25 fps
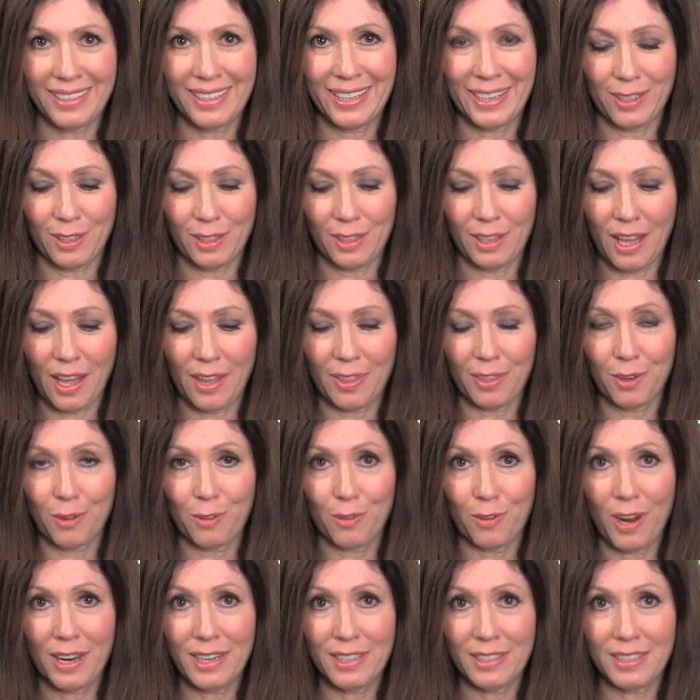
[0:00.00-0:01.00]
needle on the
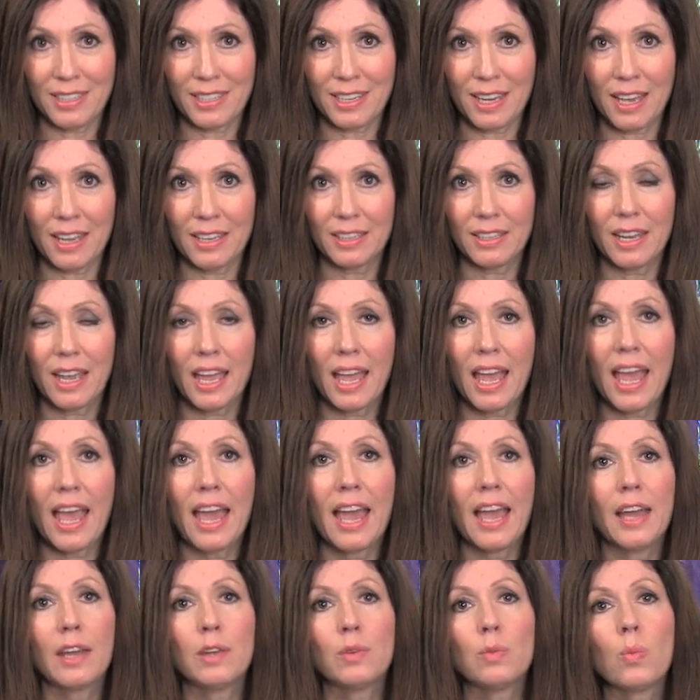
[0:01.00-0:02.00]
right side,
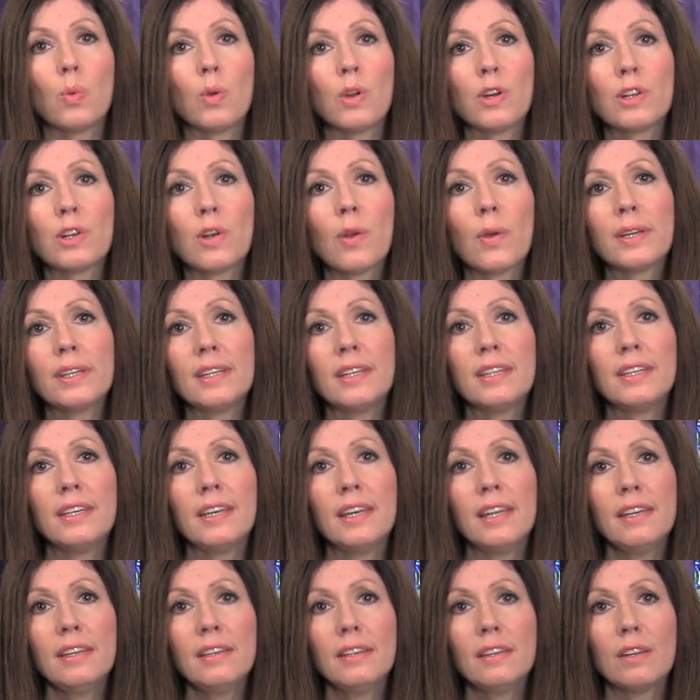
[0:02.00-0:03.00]
and we're going to
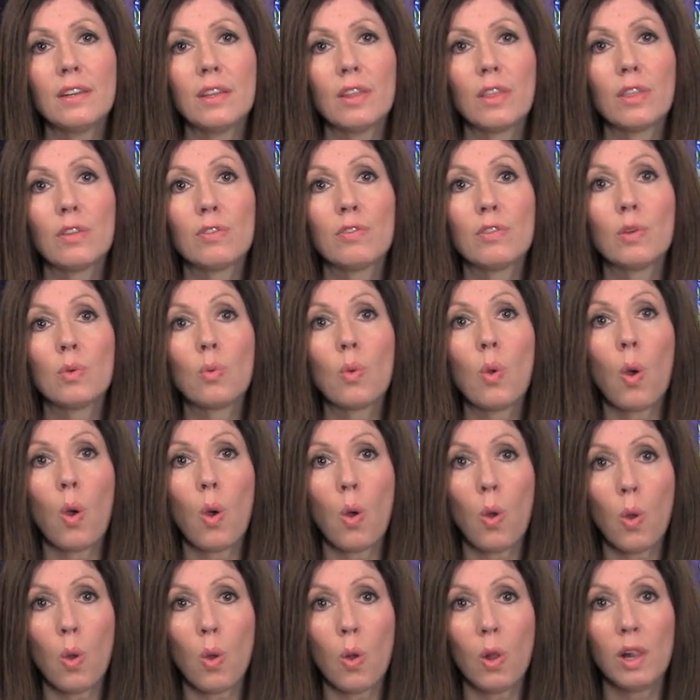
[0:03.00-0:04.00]
knit through
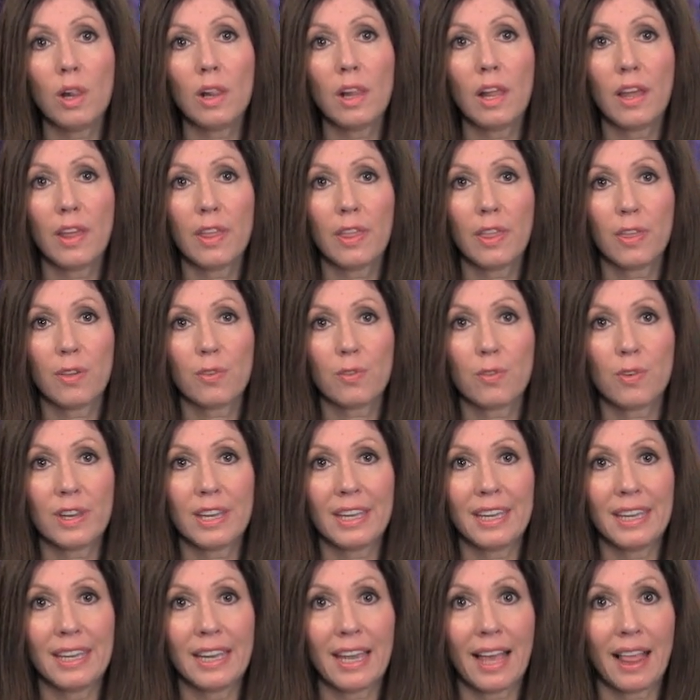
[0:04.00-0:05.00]
all
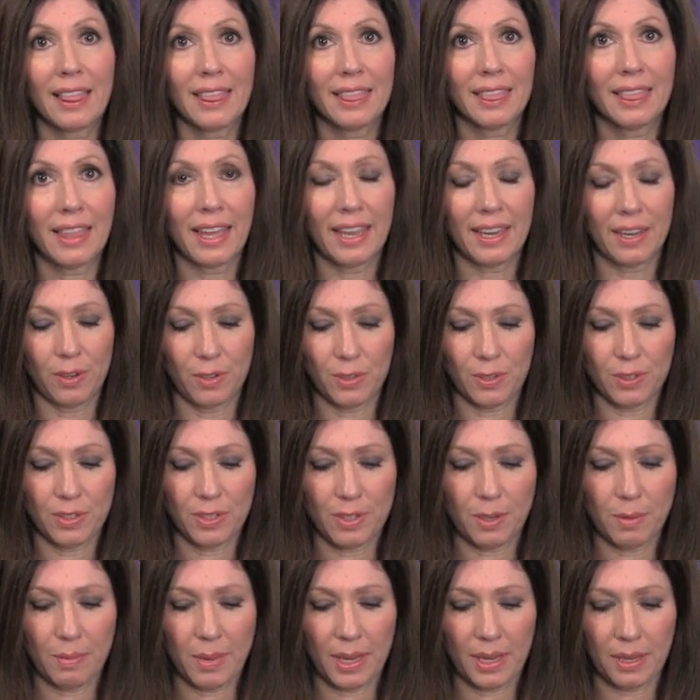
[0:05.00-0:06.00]
3 layers
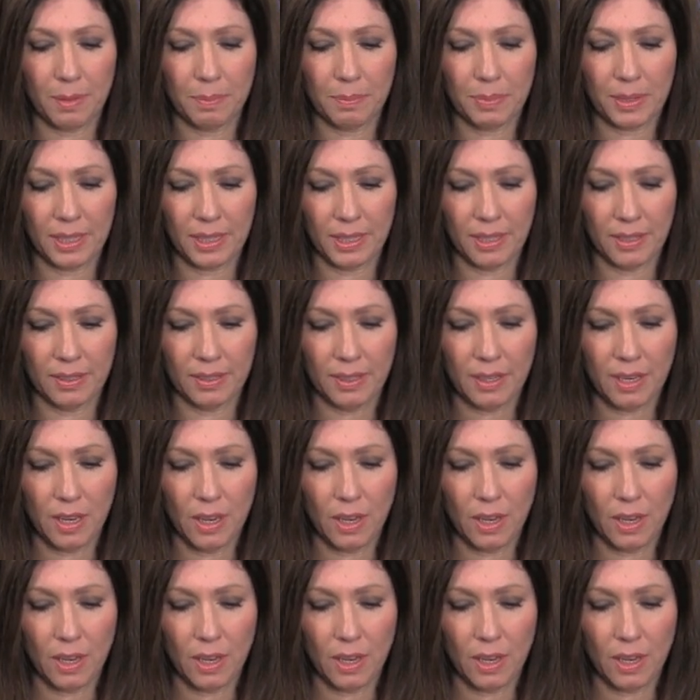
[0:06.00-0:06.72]
to make a pleat.